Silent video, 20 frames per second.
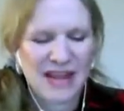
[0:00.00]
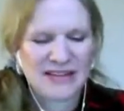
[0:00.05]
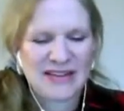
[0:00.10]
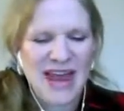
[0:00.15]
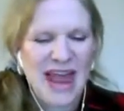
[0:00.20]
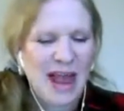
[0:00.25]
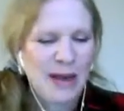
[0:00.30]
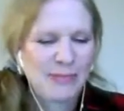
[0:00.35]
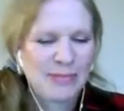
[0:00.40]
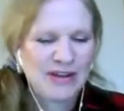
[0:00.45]

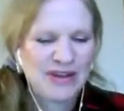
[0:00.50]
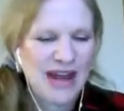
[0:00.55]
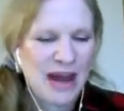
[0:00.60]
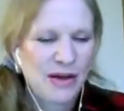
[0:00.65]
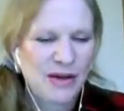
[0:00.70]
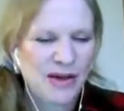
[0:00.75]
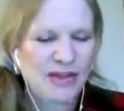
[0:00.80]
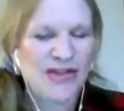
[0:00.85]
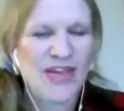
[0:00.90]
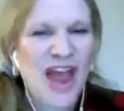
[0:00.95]
happened
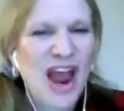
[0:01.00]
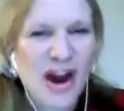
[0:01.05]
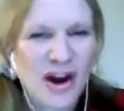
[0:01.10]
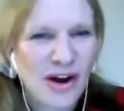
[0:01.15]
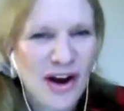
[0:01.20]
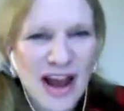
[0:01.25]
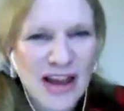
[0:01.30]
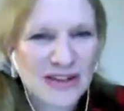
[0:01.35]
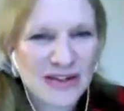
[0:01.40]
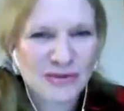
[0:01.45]
out
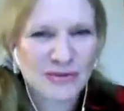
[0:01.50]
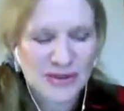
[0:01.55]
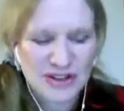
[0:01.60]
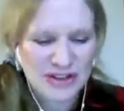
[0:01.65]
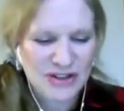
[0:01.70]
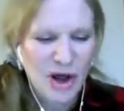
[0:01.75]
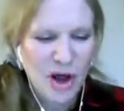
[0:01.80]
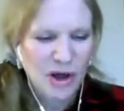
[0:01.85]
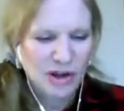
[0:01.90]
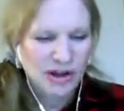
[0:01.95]
there as a
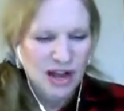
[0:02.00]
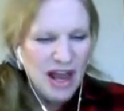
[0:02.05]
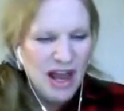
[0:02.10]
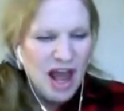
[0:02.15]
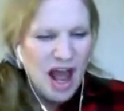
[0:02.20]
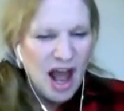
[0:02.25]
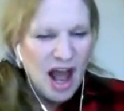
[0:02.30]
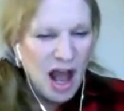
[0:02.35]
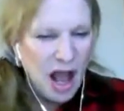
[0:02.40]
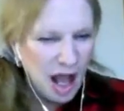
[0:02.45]
result.
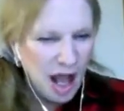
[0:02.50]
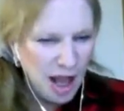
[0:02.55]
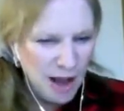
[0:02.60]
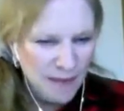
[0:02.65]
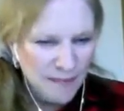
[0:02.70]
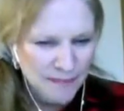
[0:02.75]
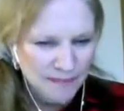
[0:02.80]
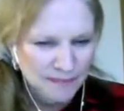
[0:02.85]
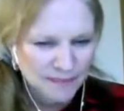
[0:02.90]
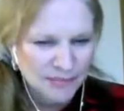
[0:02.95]

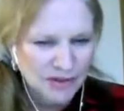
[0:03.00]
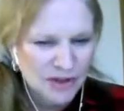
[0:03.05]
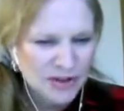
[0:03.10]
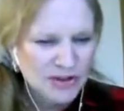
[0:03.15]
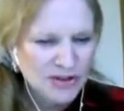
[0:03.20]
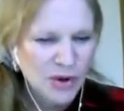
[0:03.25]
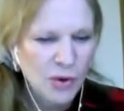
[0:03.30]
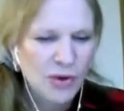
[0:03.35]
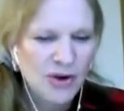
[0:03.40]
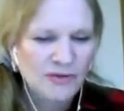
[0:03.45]

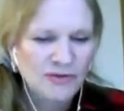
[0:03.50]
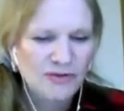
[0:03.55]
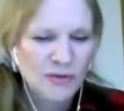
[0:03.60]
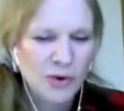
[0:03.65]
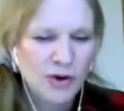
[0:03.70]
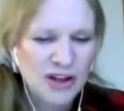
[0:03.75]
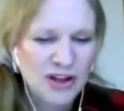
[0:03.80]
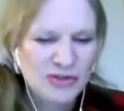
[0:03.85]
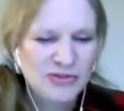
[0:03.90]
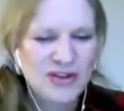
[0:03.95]
So in
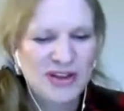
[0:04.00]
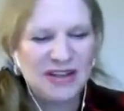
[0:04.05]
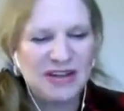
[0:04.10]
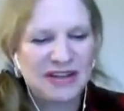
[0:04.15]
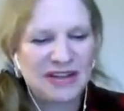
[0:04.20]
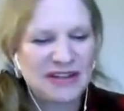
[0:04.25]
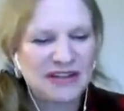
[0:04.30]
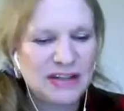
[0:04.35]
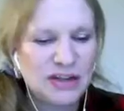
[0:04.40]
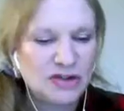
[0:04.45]
43, the
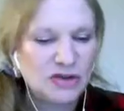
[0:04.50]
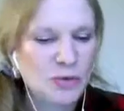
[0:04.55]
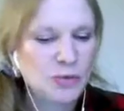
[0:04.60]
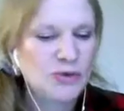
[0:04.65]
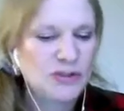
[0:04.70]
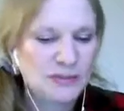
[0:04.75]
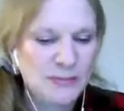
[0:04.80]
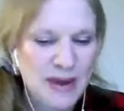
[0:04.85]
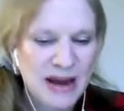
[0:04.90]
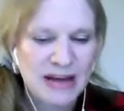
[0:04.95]
decision
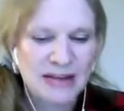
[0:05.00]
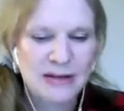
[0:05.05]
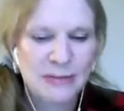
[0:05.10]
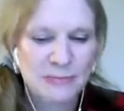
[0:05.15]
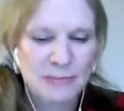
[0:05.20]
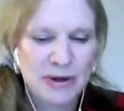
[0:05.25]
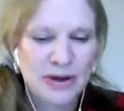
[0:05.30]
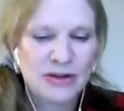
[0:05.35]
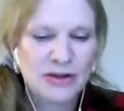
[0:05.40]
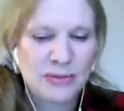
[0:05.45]
was made to
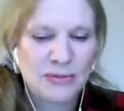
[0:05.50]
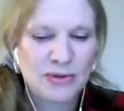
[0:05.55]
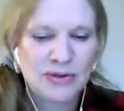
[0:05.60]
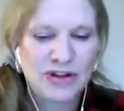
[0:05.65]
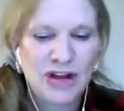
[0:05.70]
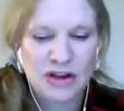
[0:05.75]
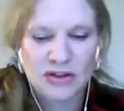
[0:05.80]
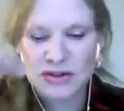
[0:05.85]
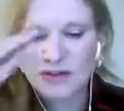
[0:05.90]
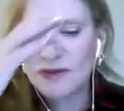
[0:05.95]
build the
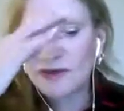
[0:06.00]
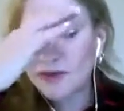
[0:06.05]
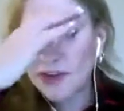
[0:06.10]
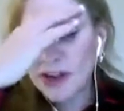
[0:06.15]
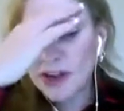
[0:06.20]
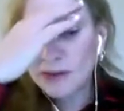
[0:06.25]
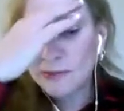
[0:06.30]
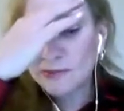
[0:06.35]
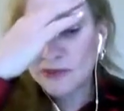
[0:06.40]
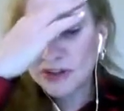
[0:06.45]
production
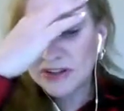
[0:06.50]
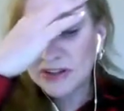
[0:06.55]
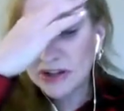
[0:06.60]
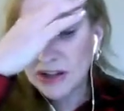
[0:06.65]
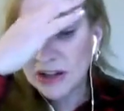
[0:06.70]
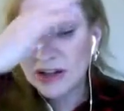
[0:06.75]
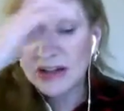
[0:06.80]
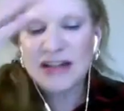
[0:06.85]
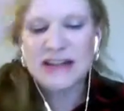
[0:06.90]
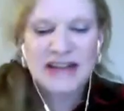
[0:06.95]

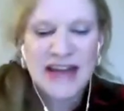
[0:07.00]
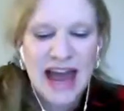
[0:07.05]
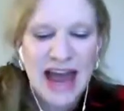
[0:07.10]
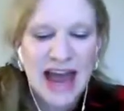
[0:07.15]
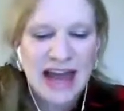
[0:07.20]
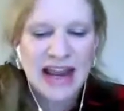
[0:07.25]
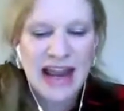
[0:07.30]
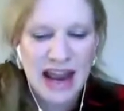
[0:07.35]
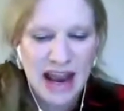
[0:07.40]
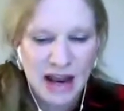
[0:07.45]
facilities
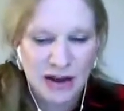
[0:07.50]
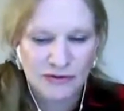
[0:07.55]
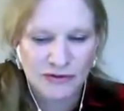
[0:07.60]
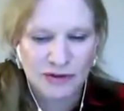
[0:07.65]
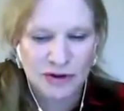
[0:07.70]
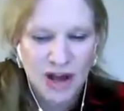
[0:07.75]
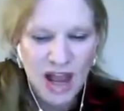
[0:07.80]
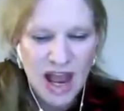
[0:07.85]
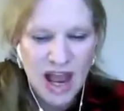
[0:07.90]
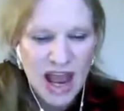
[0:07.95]
at
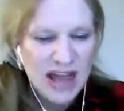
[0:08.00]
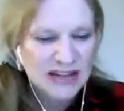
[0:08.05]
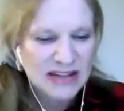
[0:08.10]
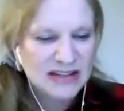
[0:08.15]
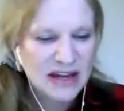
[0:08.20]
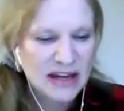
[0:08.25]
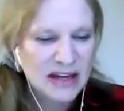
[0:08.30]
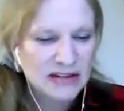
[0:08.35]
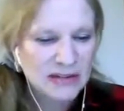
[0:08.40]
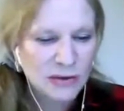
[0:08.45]
Hanford.
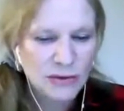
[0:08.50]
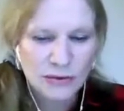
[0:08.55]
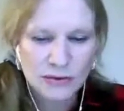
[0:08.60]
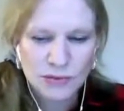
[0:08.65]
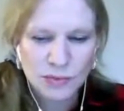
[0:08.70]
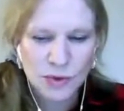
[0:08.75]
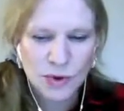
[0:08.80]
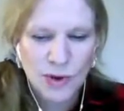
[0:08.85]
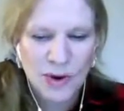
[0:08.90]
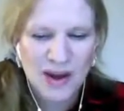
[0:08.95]

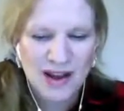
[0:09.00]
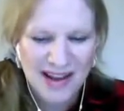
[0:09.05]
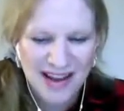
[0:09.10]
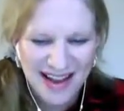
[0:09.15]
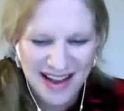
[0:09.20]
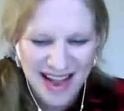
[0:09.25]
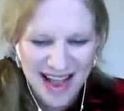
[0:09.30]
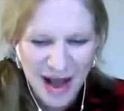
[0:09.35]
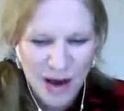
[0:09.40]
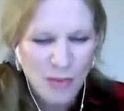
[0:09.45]
Citizens
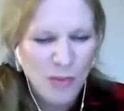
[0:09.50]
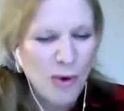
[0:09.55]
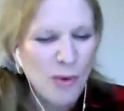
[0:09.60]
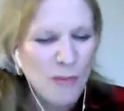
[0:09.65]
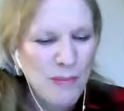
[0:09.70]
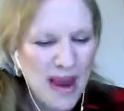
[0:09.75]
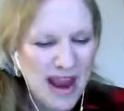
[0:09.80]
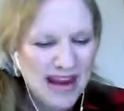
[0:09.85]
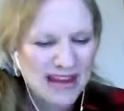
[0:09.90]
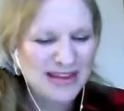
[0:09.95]
were
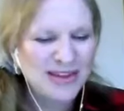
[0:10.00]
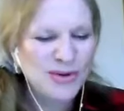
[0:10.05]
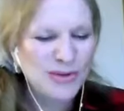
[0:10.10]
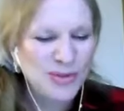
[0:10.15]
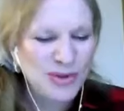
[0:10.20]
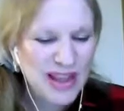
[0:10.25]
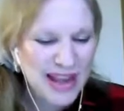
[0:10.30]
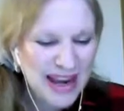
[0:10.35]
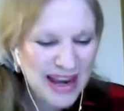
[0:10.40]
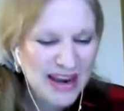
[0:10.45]
made to
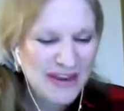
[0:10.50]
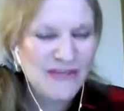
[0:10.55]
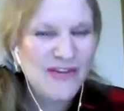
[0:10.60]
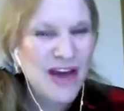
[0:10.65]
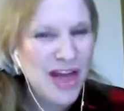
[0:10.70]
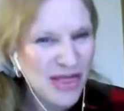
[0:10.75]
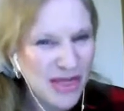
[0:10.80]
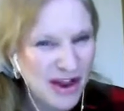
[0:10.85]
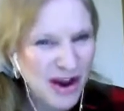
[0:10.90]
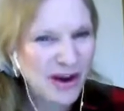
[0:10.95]
leave
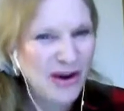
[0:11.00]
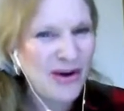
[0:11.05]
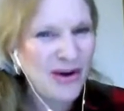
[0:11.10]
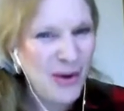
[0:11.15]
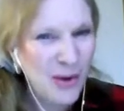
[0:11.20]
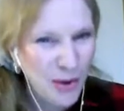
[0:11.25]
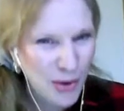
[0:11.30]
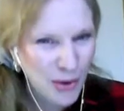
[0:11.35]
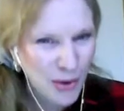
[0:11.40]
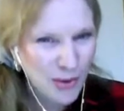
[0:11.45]
their
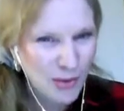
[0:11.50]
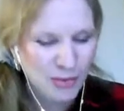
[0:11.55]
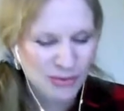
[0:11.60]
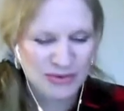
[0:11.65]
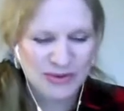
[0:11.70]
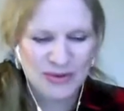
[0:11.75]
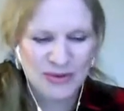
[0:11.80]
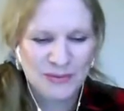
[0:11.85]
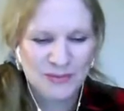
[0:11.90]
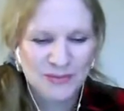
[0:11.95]

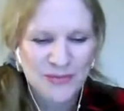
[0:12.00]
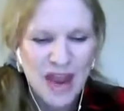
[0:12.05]
homes.